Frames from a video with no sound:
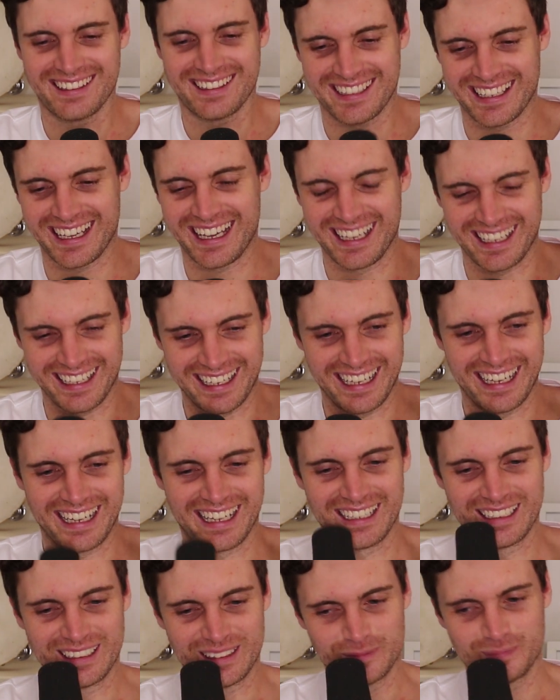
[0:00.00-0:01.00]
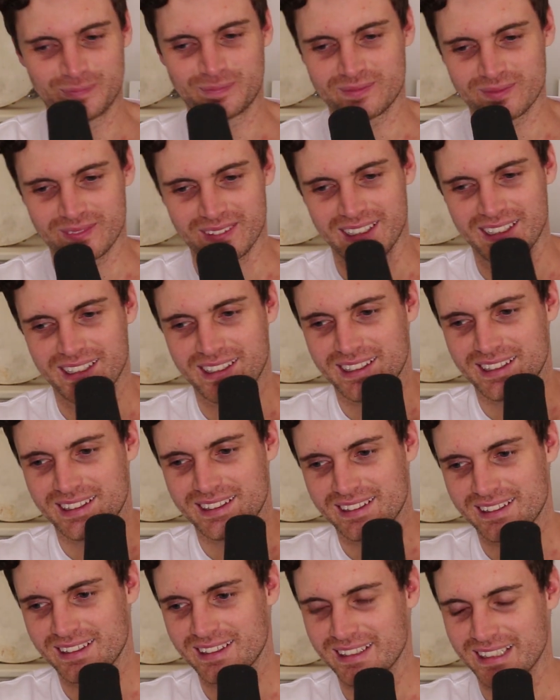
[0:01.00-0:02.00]
Yeah. Happens.
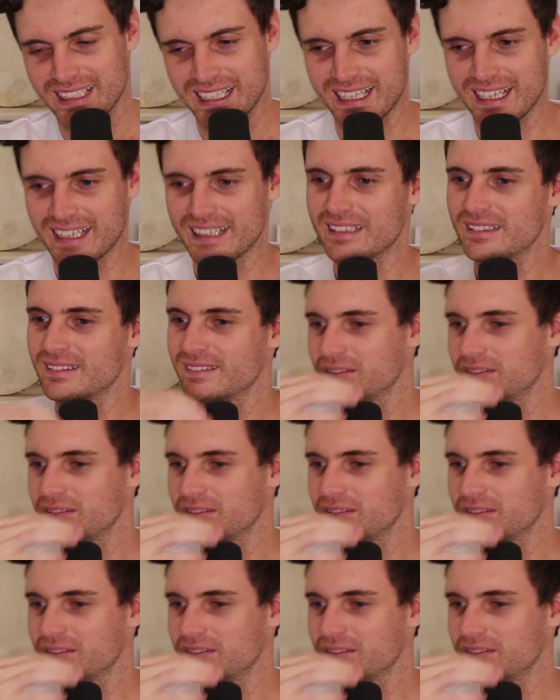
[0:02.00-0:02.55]
Yeah.